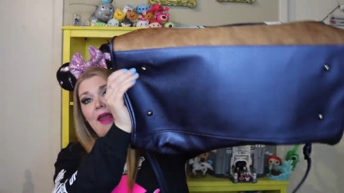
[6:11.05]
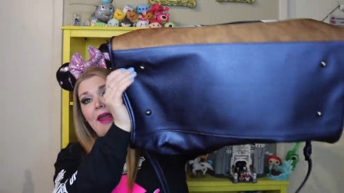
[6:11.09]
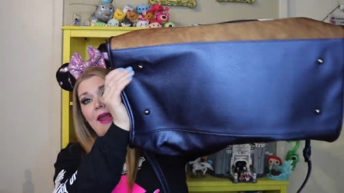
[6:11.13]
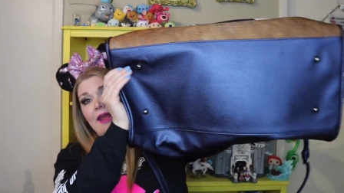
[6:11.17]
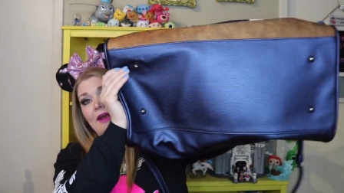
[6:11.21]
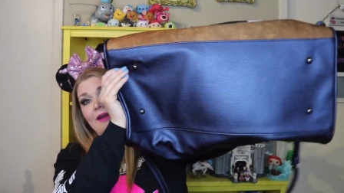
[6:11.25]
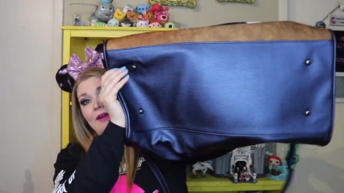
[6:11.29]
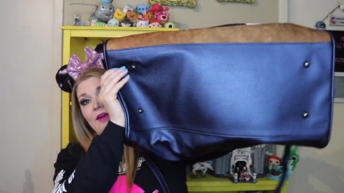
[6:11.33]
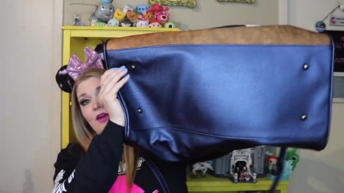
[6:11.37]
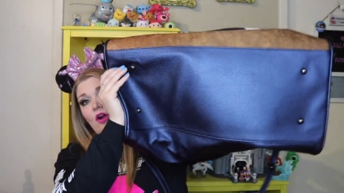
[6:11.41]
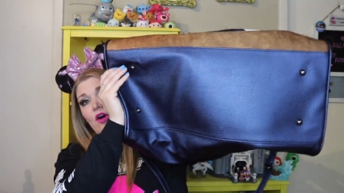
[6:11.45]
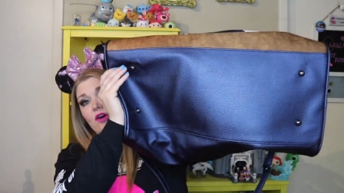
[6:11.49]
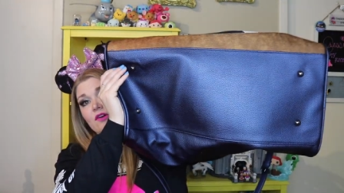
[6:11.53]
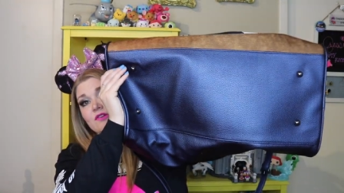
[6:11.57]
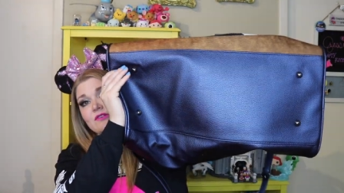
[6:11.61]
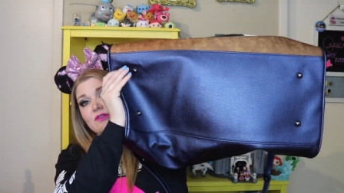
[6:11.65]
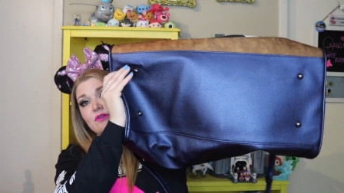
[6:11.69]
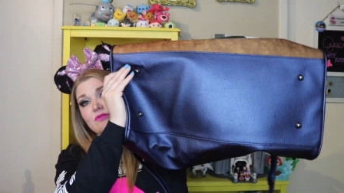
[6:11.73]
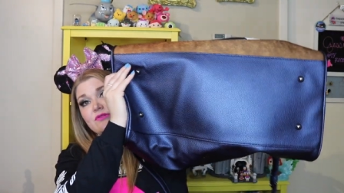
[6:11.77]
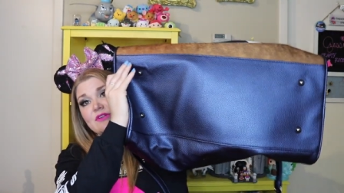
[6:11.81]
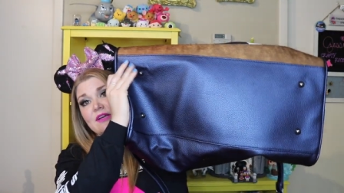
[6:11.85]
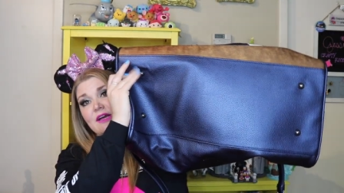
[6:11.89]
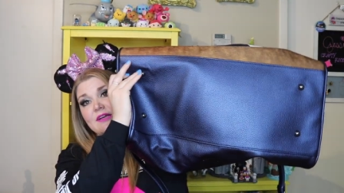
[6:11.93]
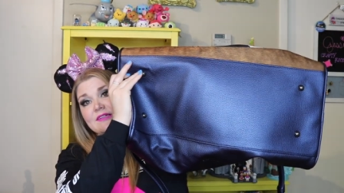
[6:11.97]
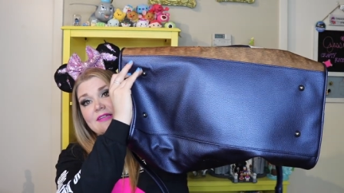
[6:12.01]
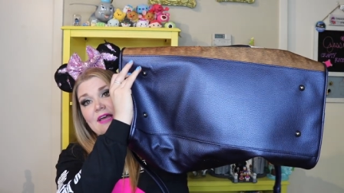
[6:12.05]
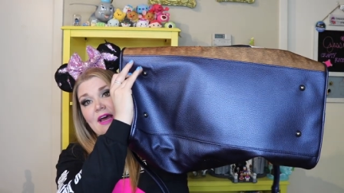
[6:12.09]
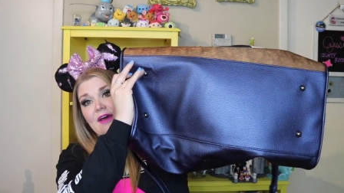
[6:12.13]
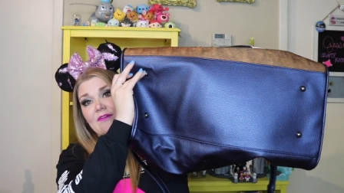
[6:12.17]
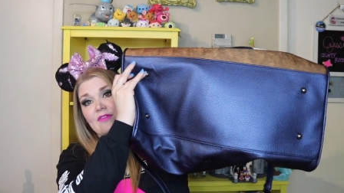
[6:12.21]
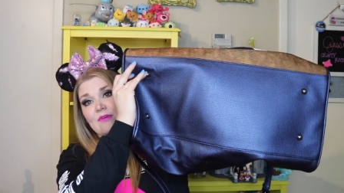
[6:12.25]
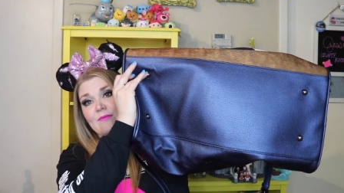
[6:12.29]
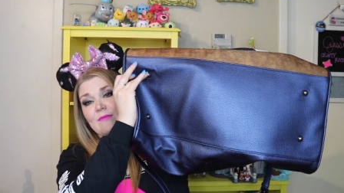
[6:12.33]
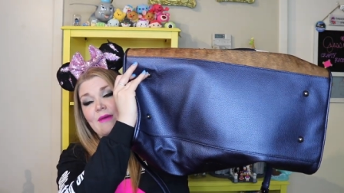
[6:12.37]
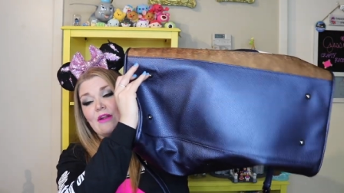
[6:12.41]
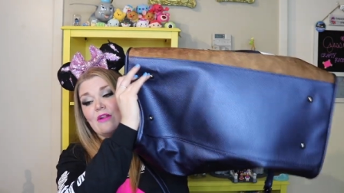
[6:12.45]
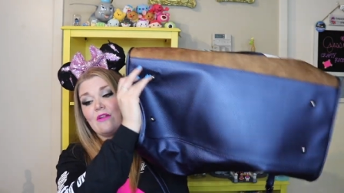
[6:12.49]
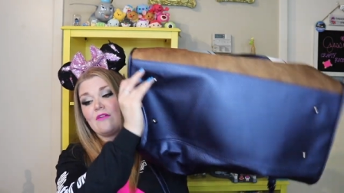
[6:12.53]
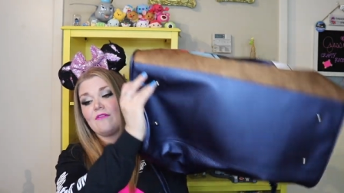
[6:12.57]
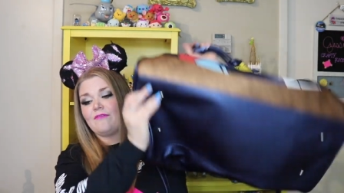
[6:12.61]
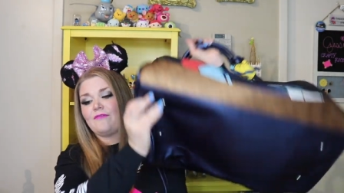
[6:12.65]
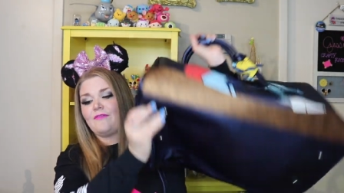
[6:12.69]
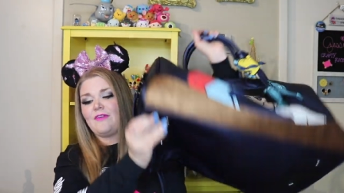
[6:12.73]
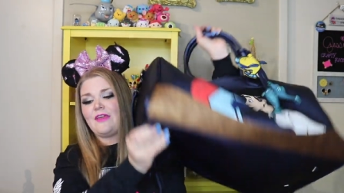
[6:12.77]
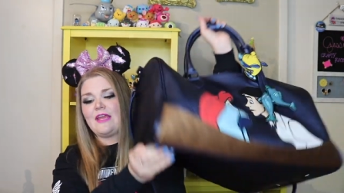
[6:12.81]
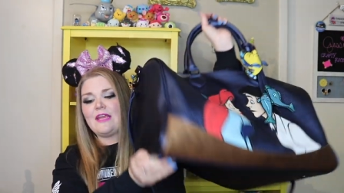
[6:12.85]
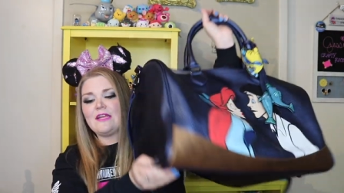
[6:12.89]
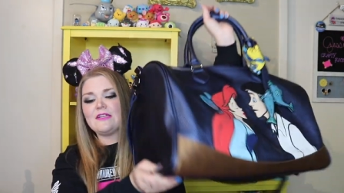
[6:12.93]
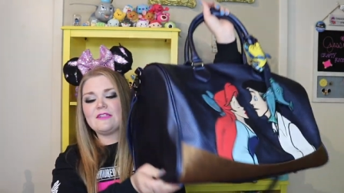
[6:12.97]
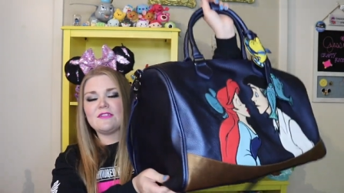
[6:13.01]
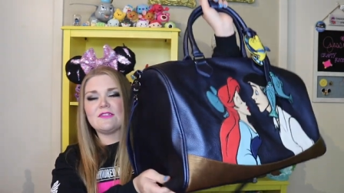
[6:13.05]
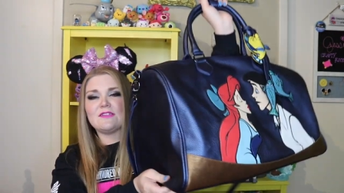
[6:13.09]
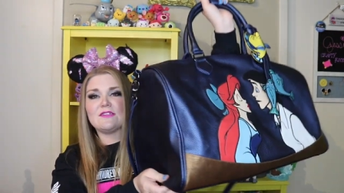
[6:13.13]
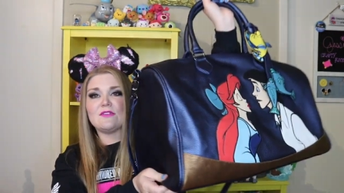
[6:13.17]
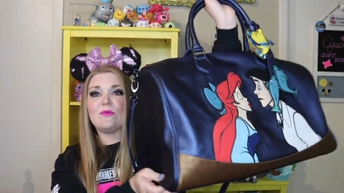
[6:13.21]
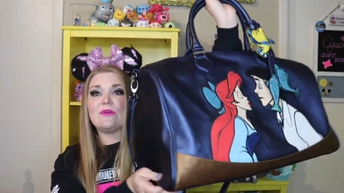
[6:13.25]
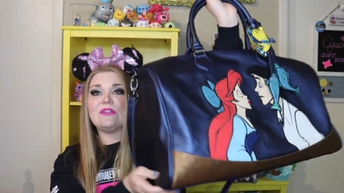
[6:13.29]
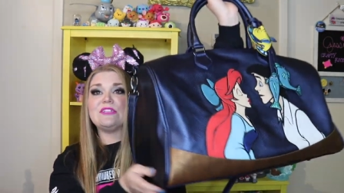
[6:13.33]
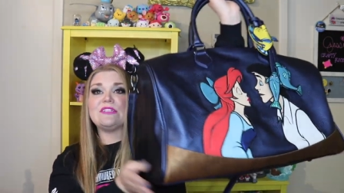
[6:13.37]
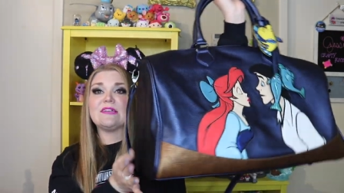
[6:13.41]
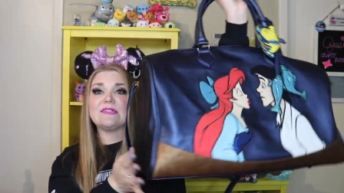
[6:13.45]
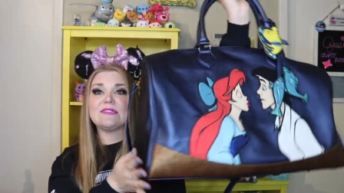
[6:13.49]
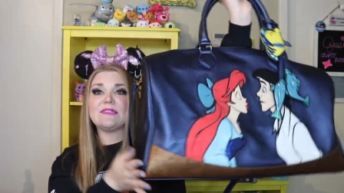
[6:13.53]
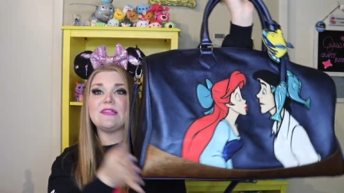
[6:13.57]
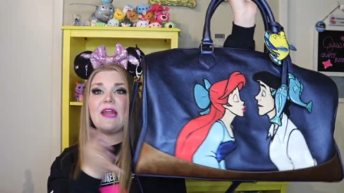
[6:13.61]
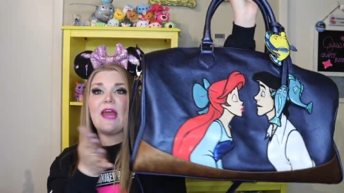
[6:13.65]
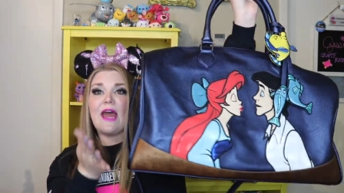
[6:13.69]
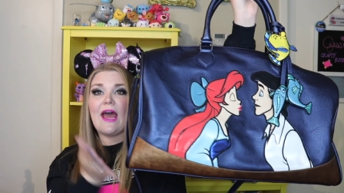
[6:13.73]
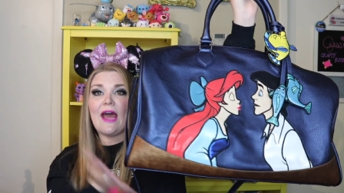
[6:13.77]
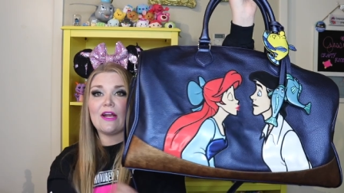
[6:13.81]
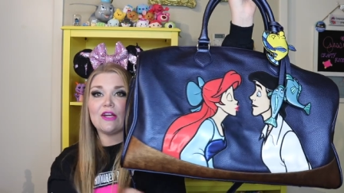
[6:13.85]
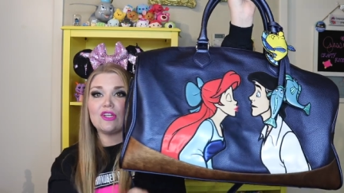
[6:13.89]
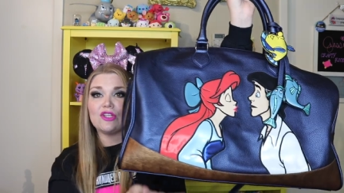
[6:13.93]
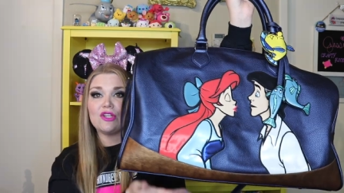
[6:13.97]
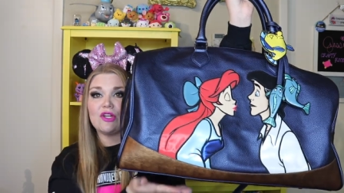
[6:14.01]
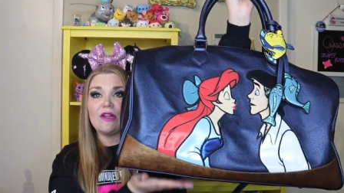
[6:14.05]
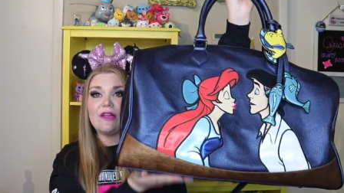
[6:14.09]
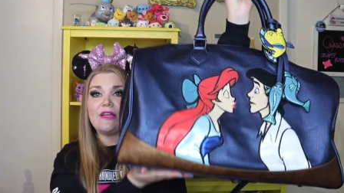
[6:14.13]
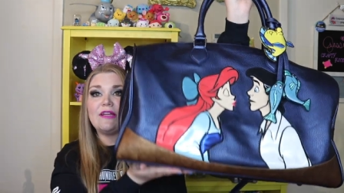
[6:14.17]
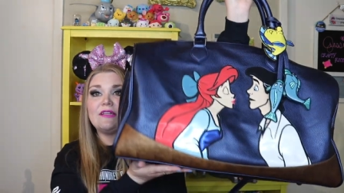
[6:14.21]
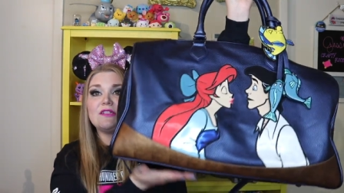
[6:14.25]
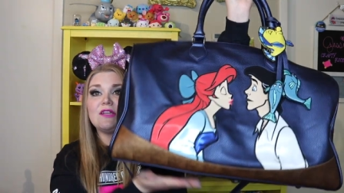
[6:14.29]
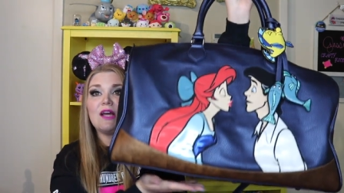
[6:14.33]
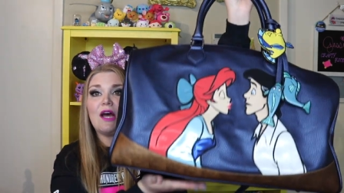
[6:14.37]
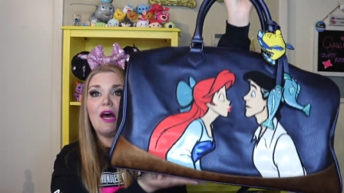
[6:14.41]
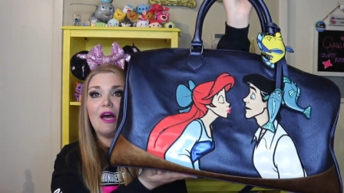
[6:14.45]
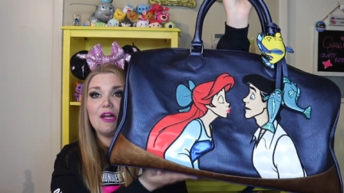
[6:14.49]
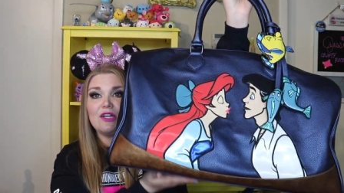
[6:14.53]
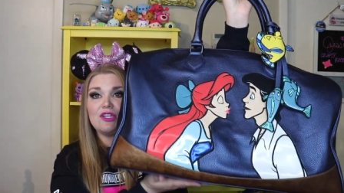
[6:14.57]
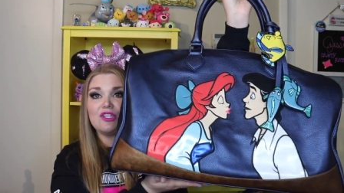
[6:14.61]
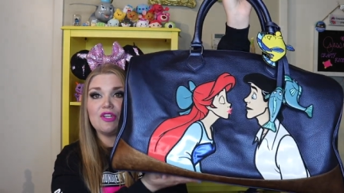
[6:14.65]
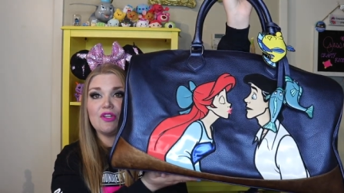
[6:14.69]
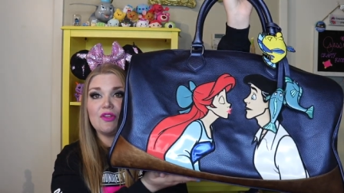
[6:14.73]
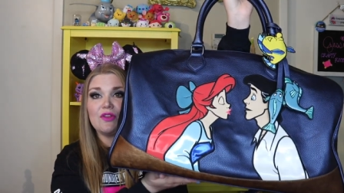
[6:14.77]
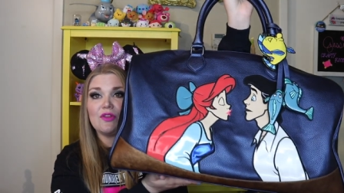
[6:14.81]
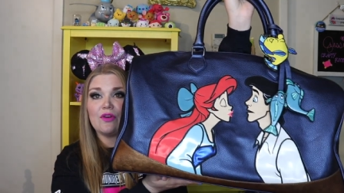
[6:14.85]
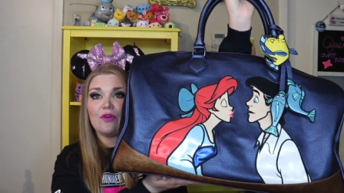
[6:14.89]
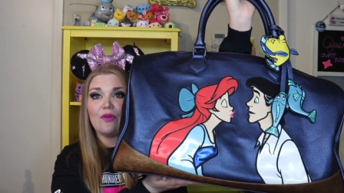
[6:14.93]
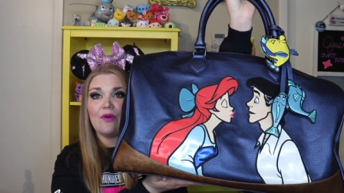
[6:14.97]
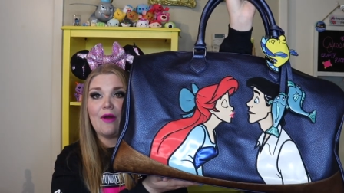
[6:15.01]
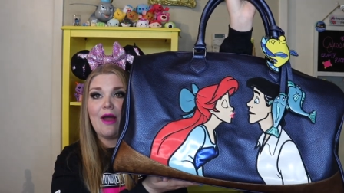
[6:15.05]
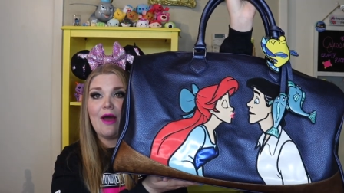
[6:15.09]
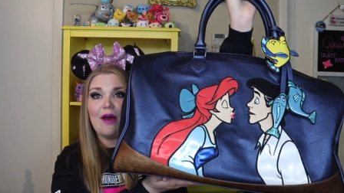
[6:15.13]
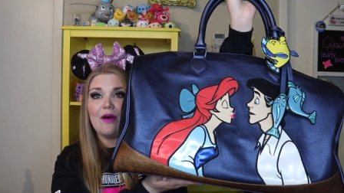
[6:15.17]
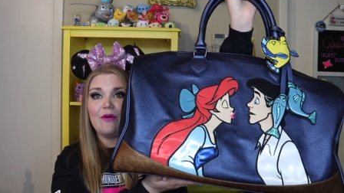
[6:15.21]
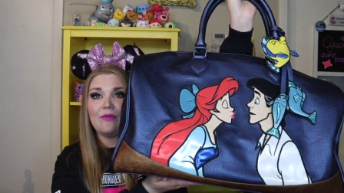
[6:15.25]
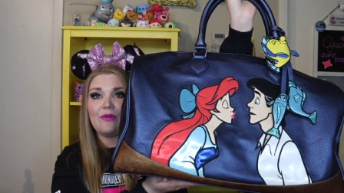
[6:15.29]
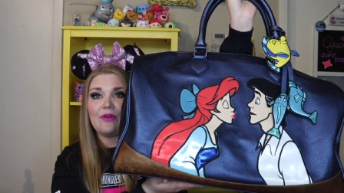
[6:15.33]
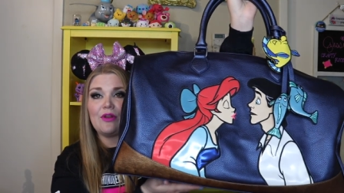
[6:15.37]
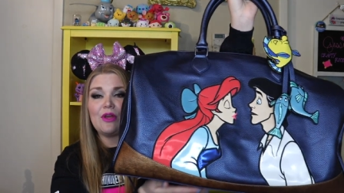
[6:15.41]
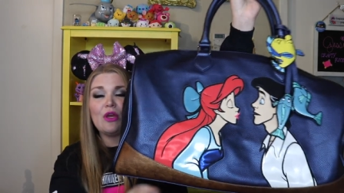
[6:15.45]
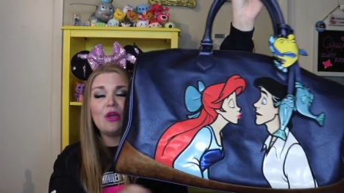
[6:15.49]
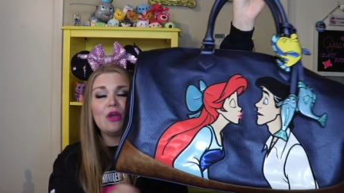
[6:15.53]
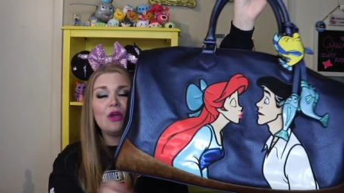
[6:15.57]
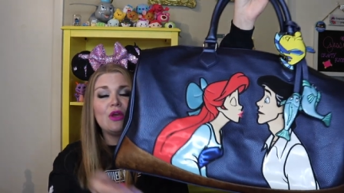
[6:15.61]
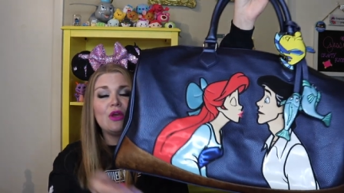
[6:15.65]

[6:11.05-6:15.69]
And it also does have the metal feet, so it doesn't actually touch the ground.